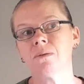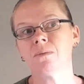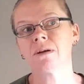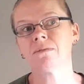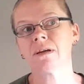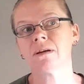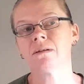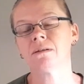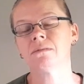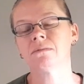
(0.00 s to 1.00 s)
one of
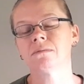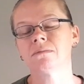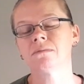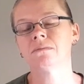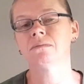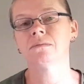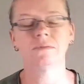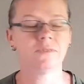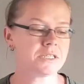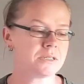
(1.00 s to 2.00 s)
our
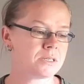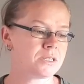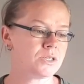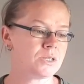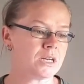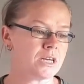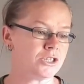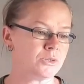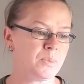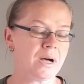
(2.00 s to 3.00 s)
visits to the
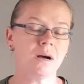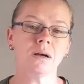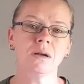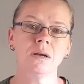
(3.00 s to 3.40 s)
national park.